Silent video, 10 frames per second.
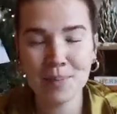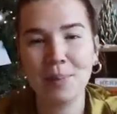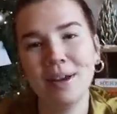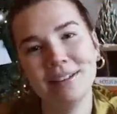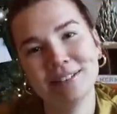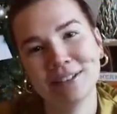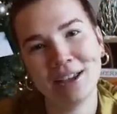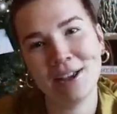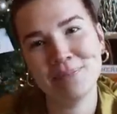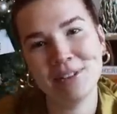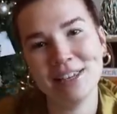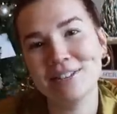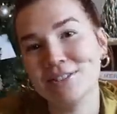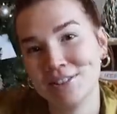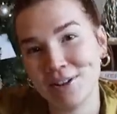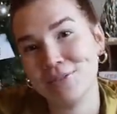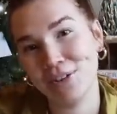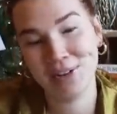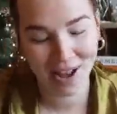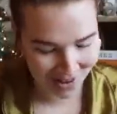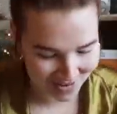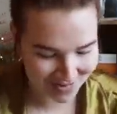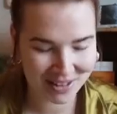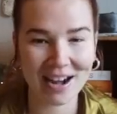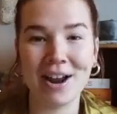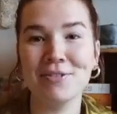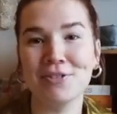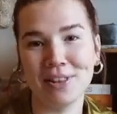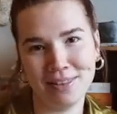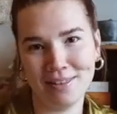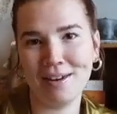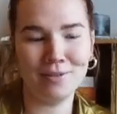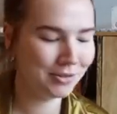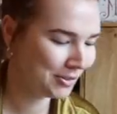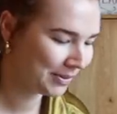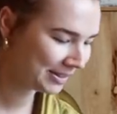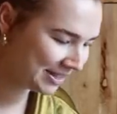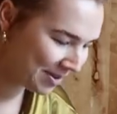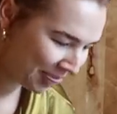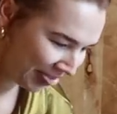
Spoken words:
But it's okay, he can just have two now. But I really thought I was doing so.